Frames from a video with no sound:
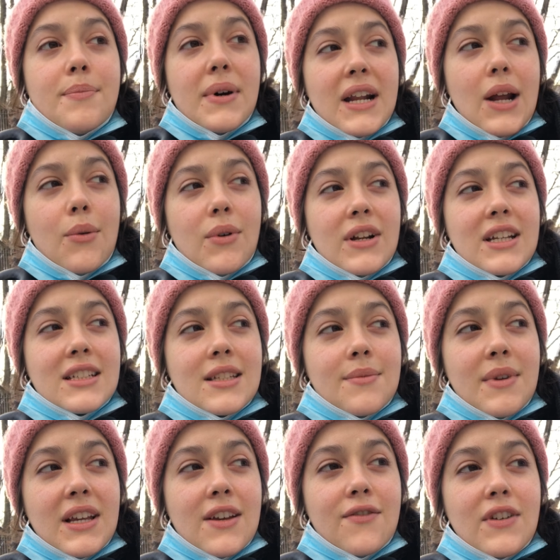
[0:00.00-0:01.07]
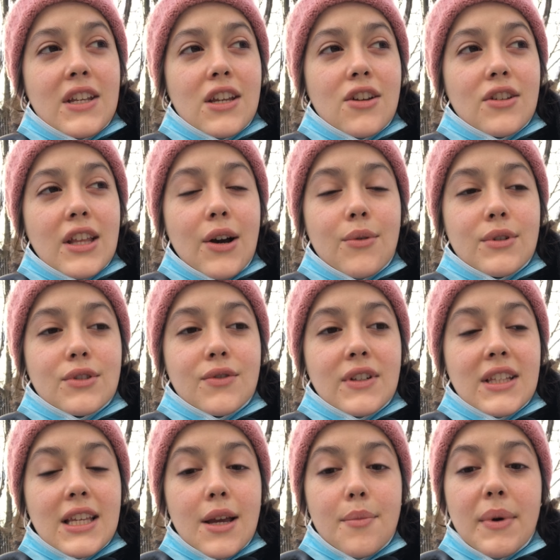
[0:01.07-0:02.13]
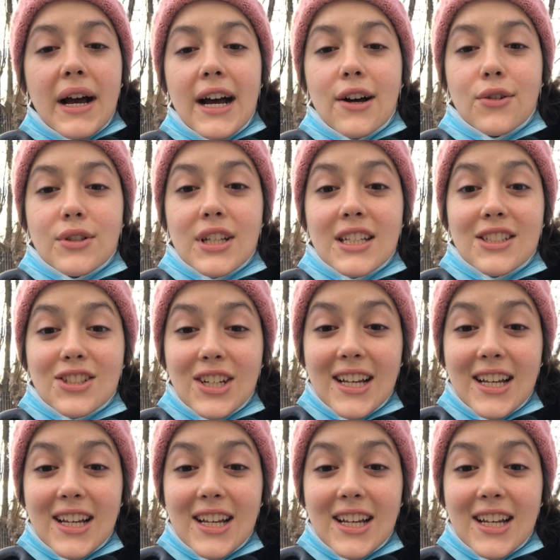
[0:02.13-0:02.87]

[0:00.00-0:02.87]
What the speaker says: but I wanted to make a video that was really about